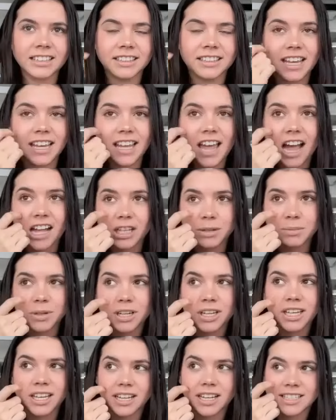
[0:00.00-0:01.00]
Like
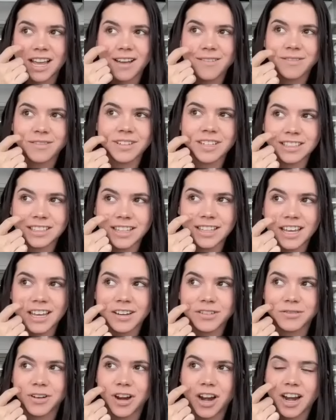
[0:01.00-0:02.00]
Calabugie, I definitely
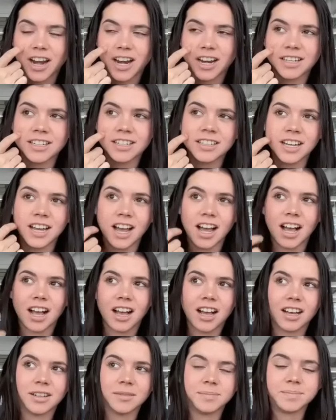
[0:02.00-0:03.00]
like rain.
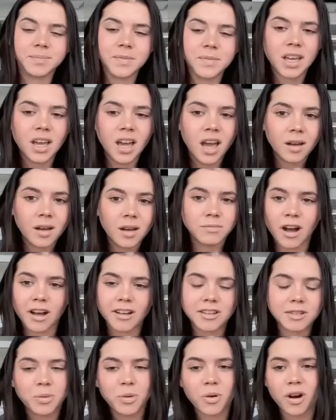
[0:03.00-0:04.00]

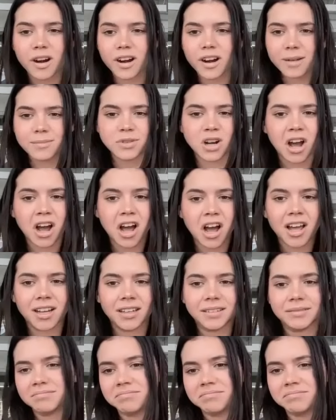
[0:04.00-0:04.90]
Mossport, I'm not